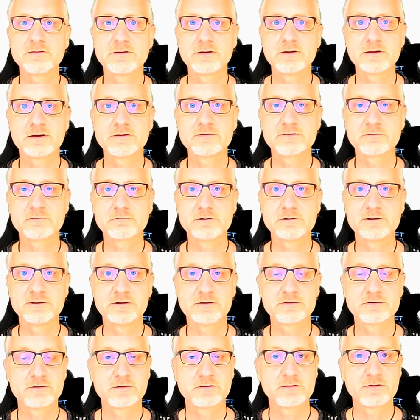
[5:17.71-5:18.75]
is
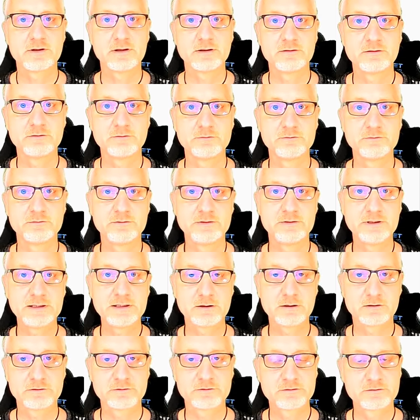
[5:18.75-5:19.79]
registered into
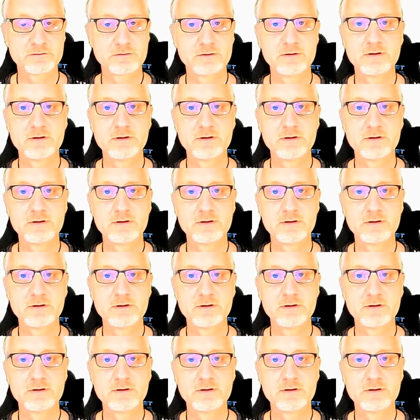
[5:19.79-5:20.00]
Deacons.